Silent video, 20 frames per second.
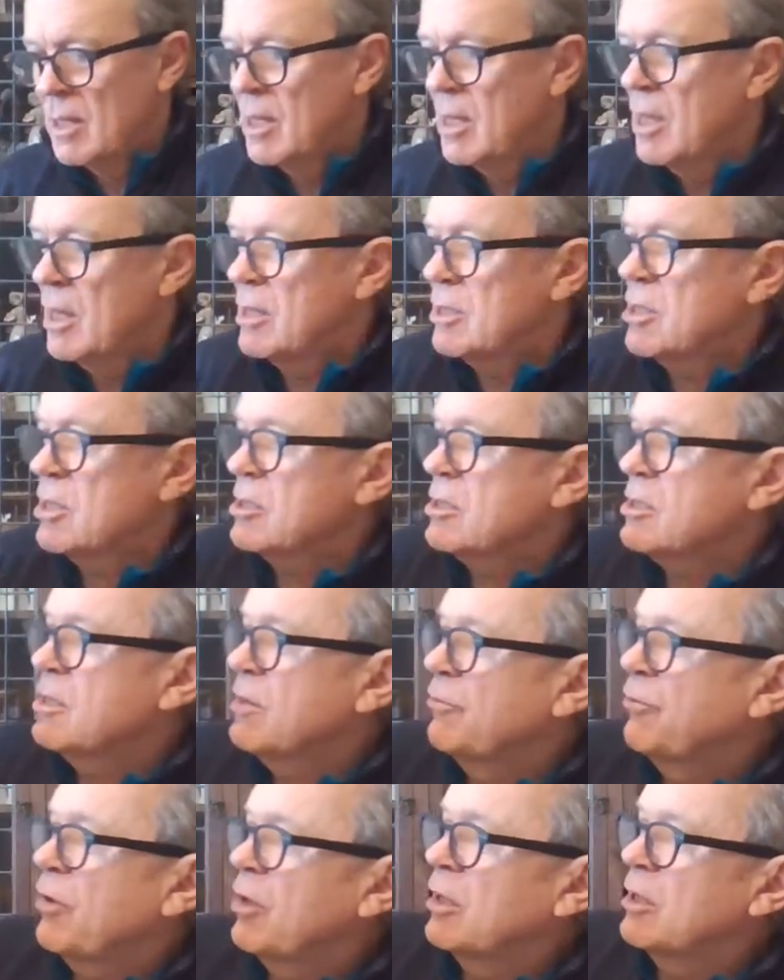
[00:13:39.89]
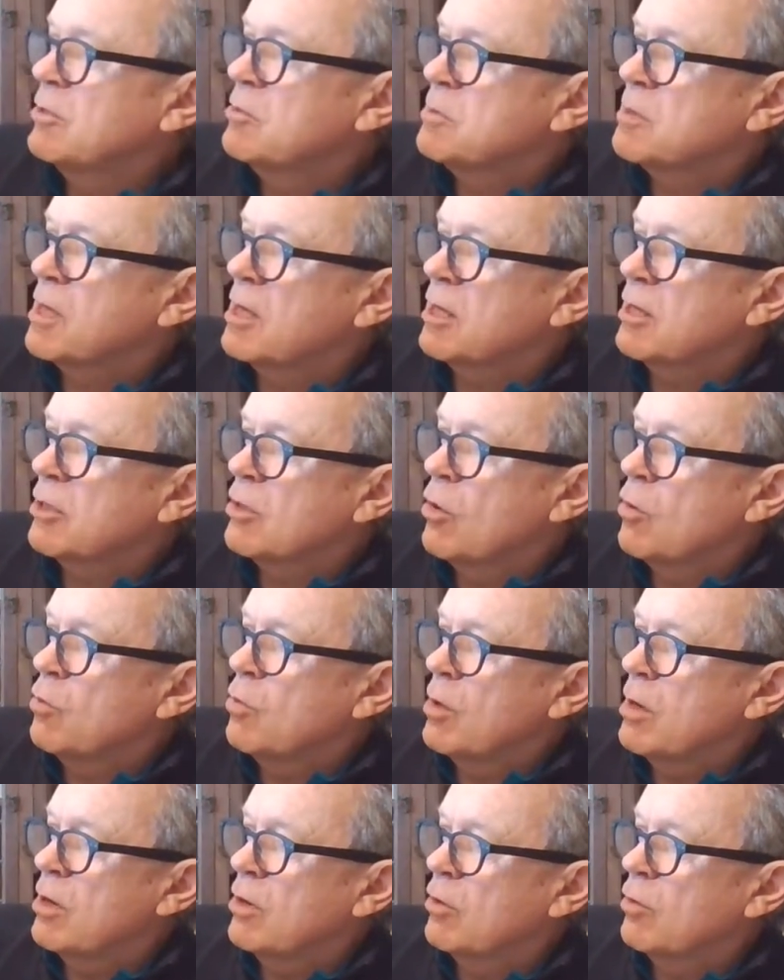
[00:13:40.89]
And just as he felt he was getting
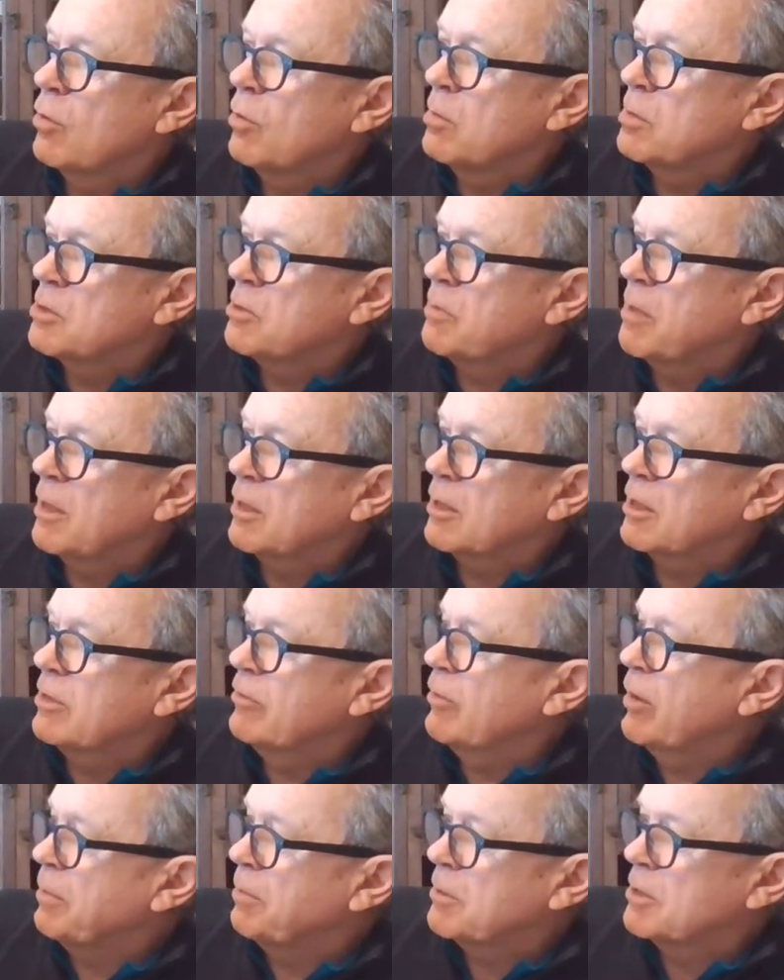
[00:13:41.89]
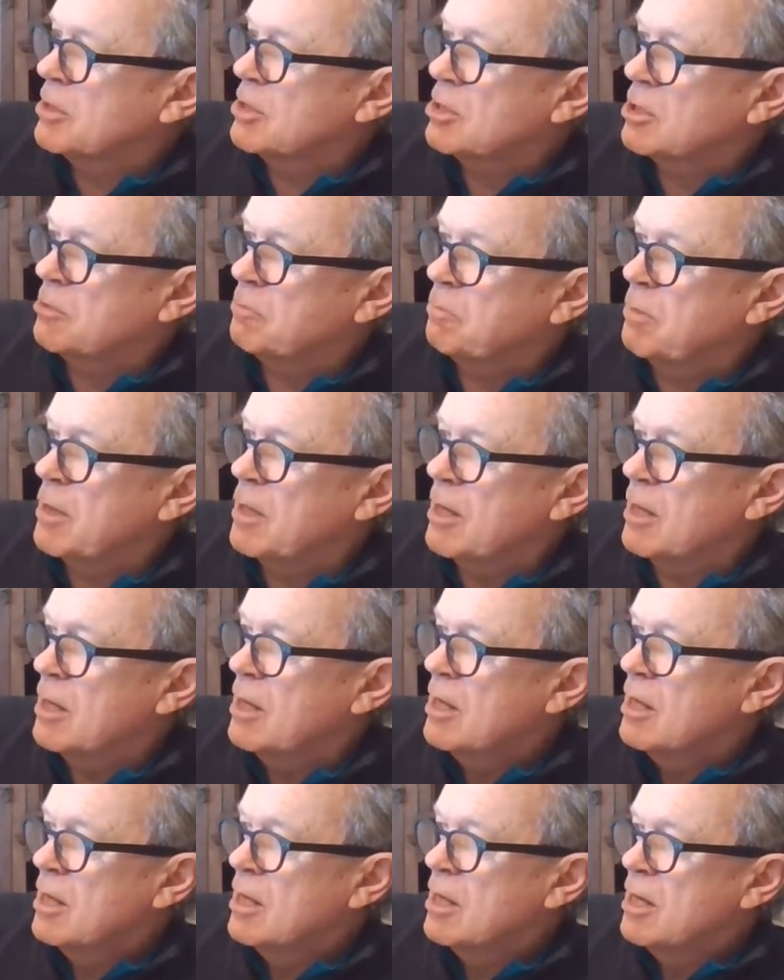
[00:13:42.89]
nowhere and almost about to give up in despair,
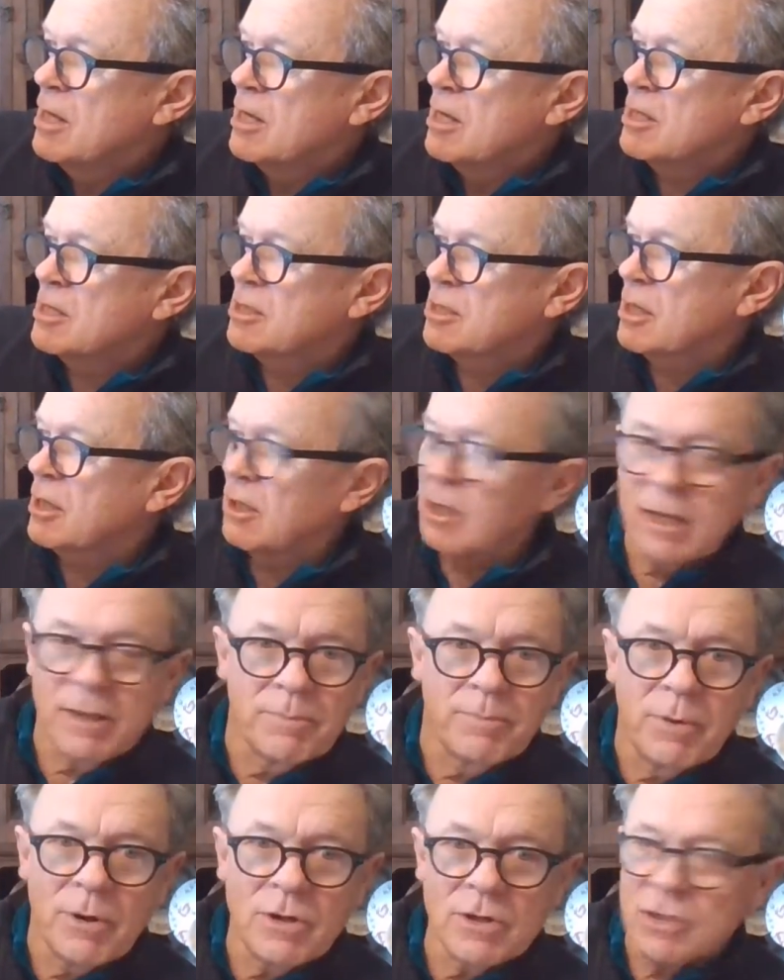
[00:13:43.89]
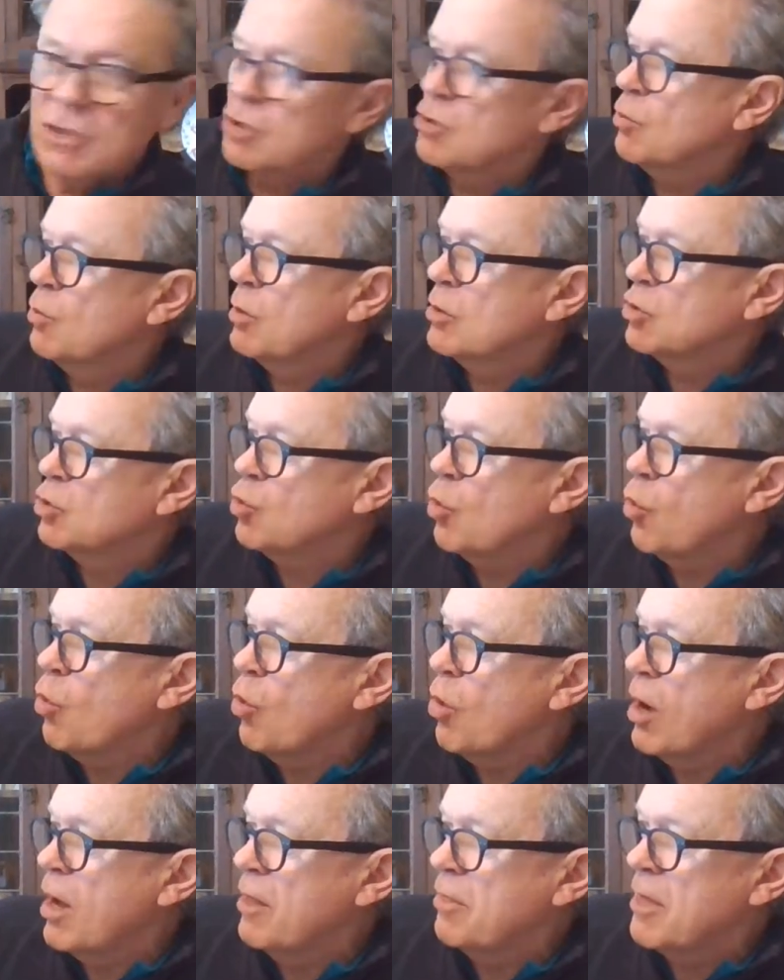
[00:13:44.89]
he suddenly burst through a
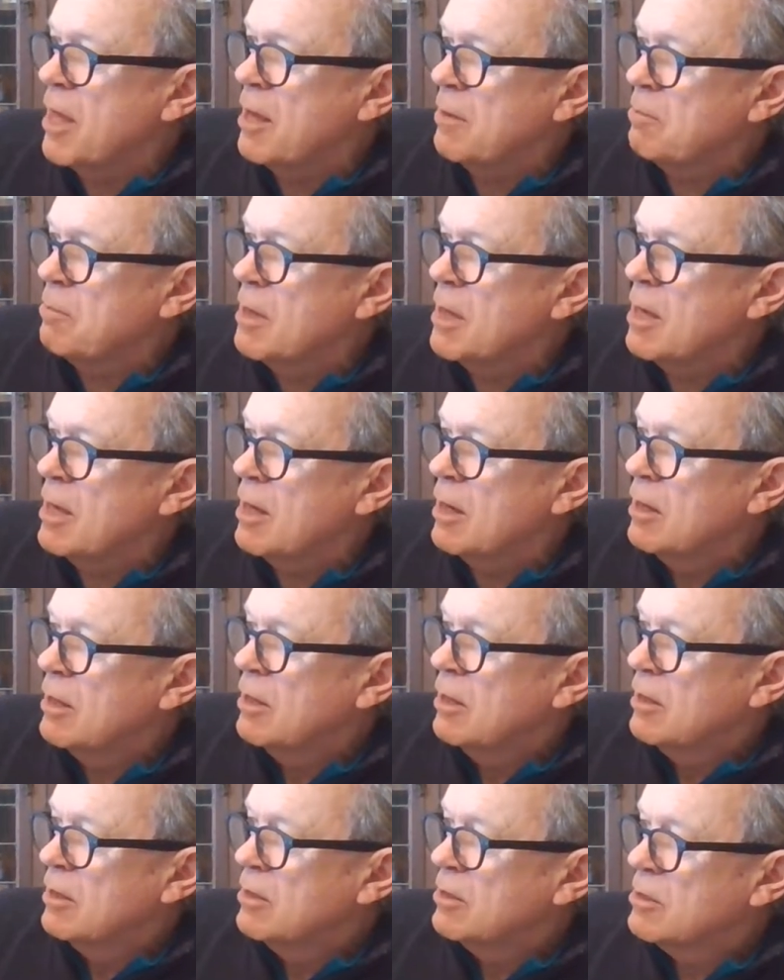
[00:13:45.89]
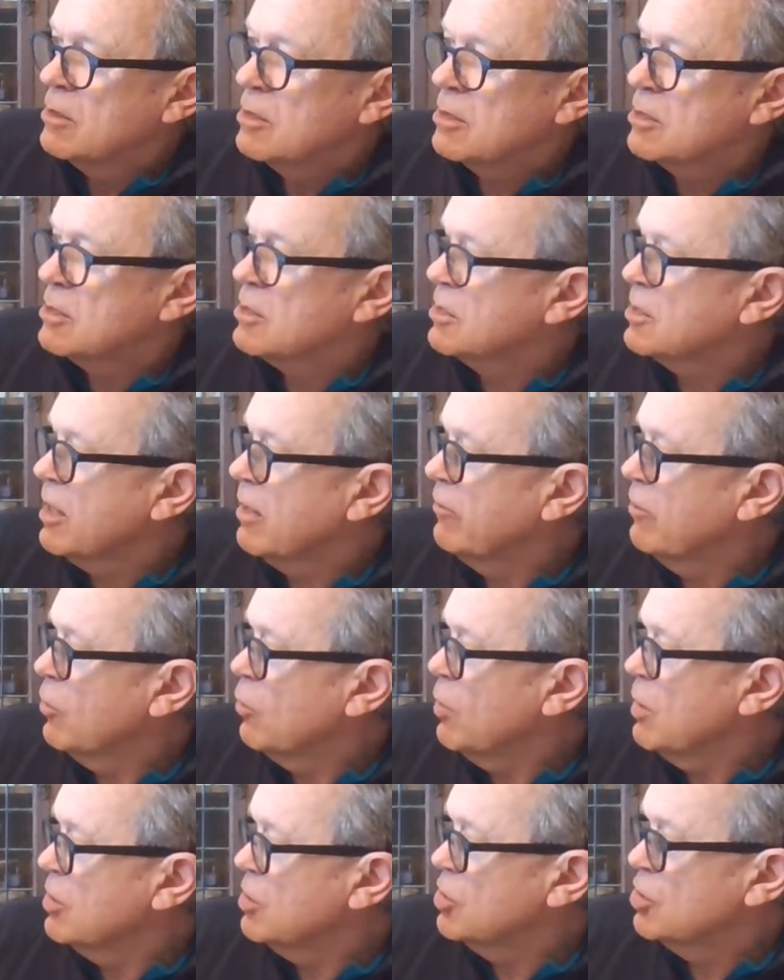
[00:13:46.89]
door, and that mayor discovered
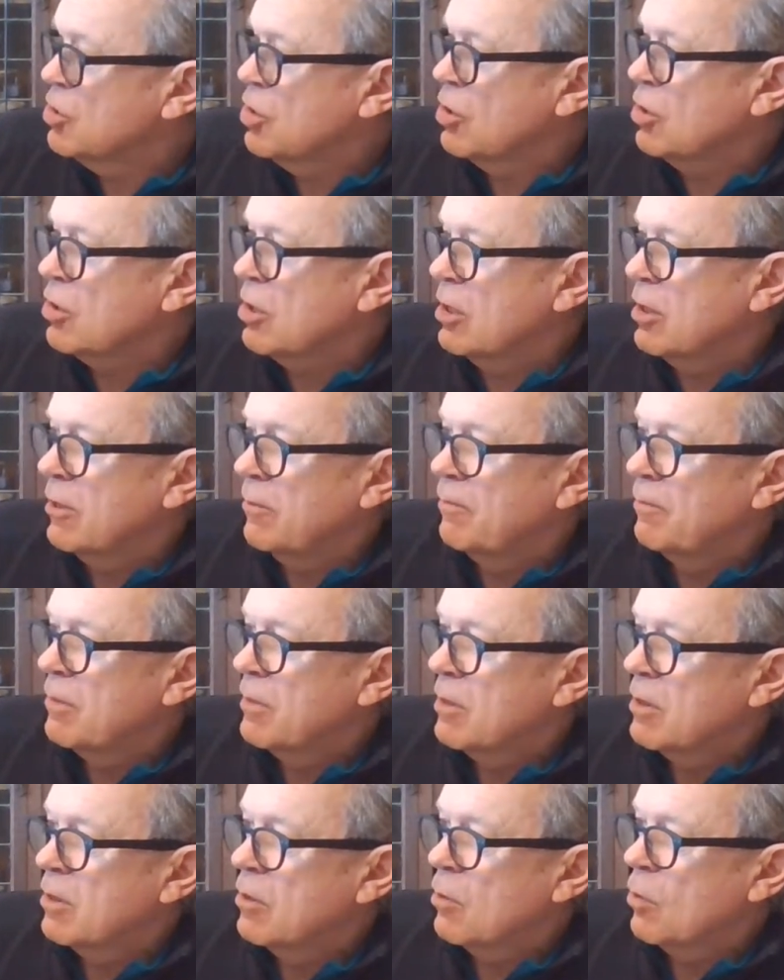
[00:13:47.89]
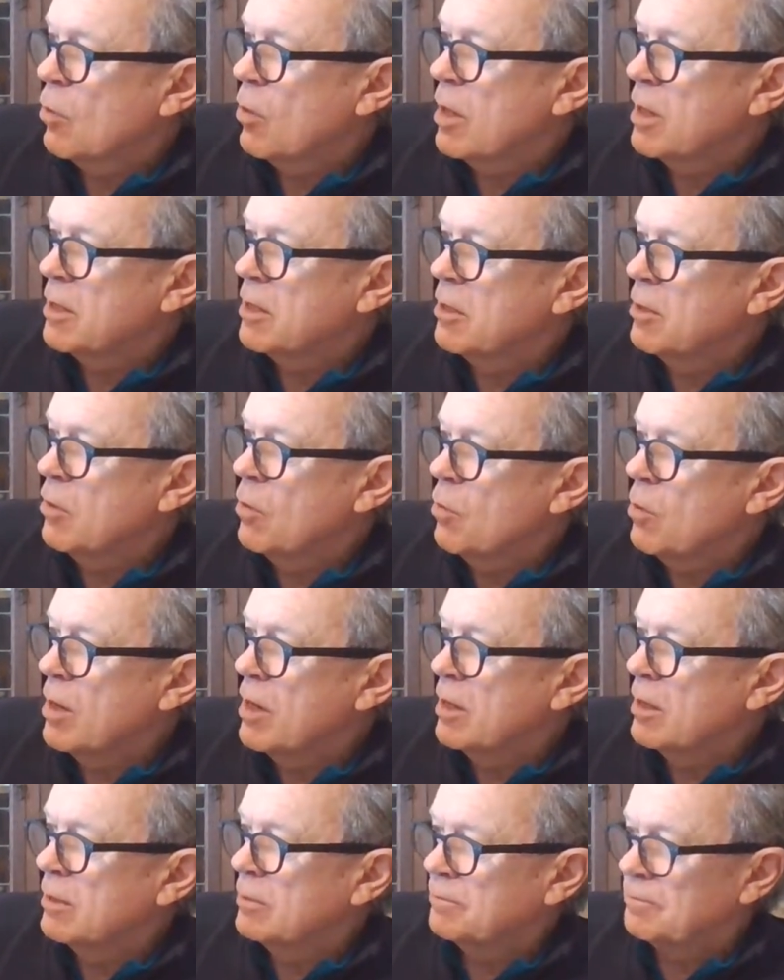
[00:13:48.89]
one shirker quite hidden
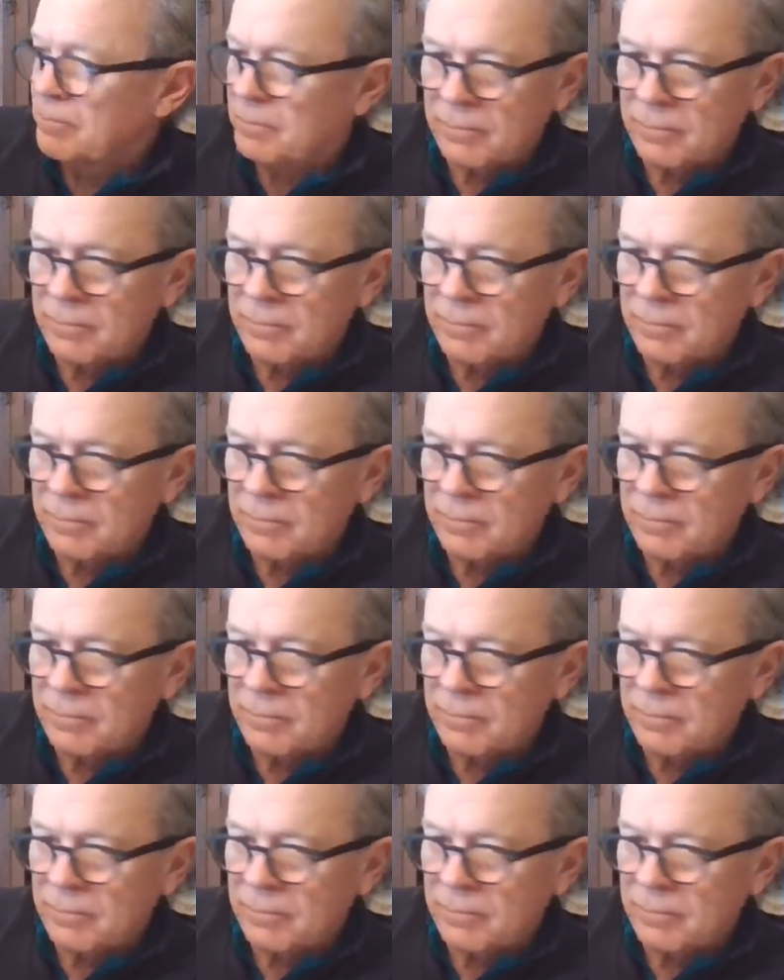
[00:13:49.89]
away